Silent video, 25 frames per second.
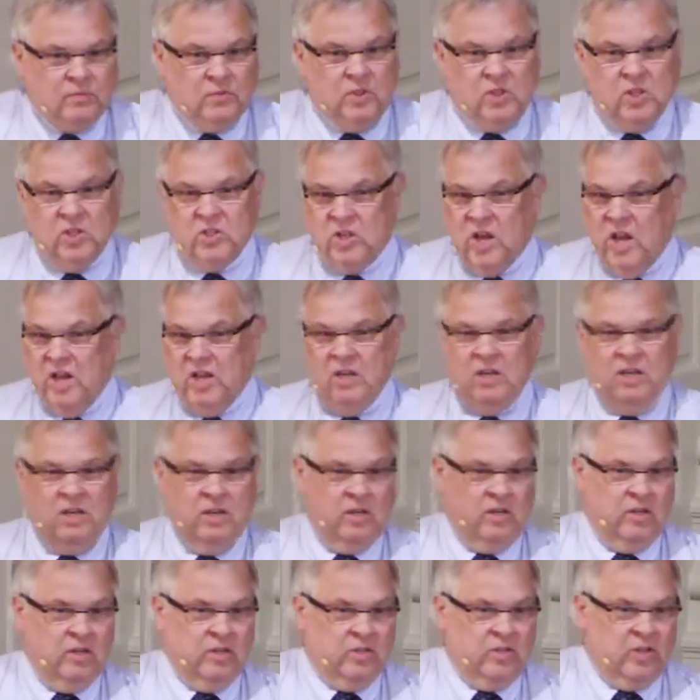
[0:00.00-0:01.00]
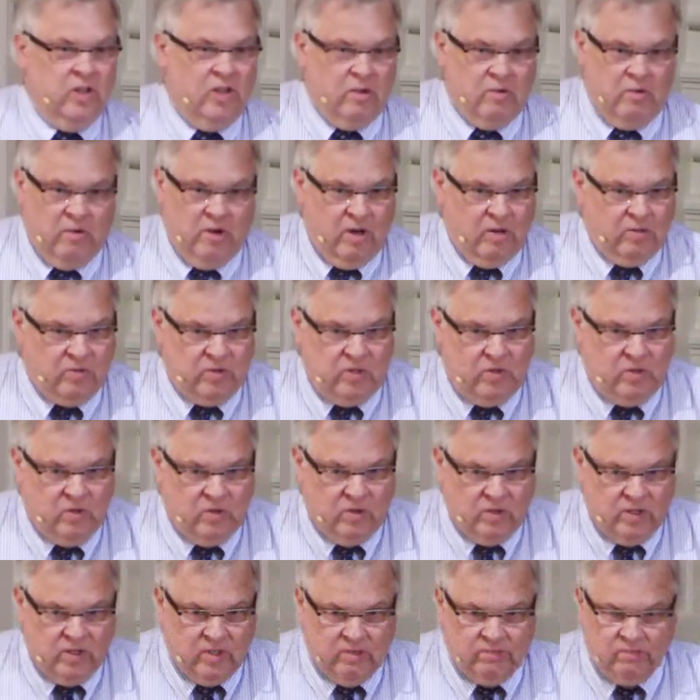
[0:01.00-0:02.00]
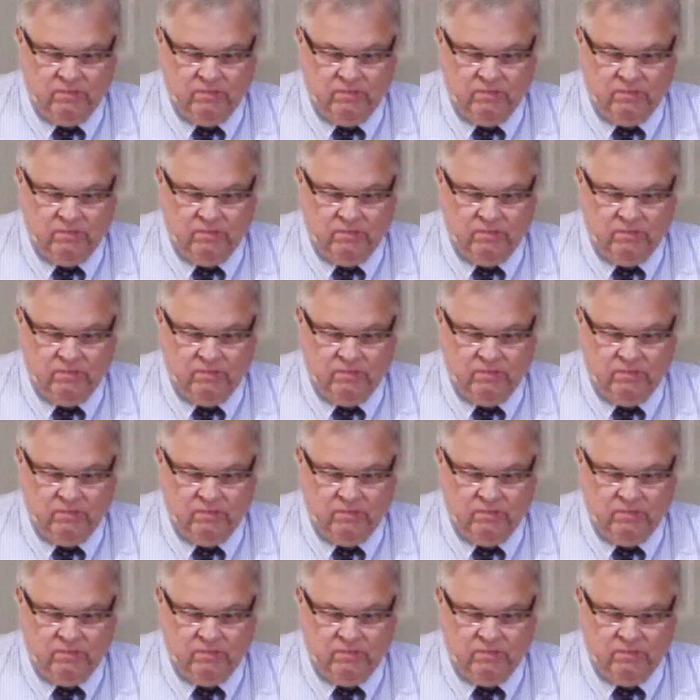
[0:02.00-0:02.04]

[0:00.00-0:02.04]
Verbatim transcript: because I didn't understand what I was doing.